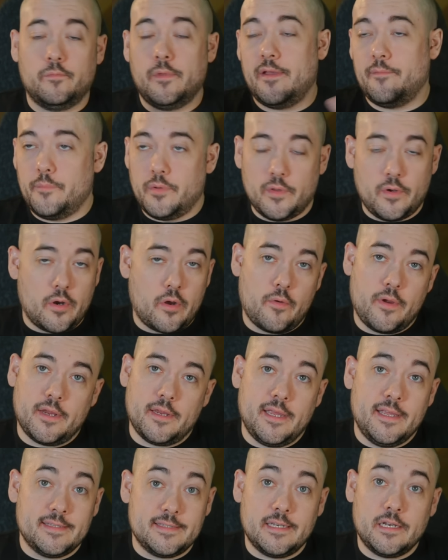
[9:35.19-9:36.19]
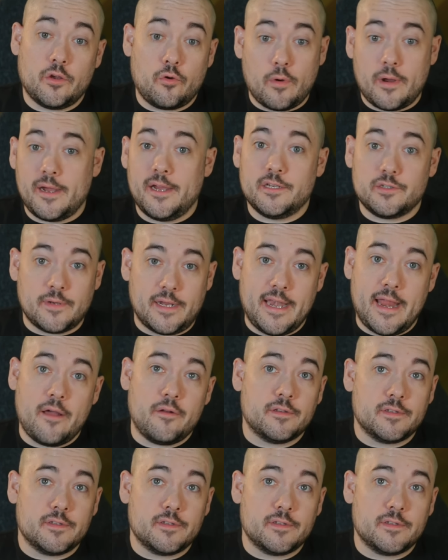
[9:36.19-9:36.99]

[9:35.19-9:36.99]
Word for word: We have Pluto going is in Aquarius right now.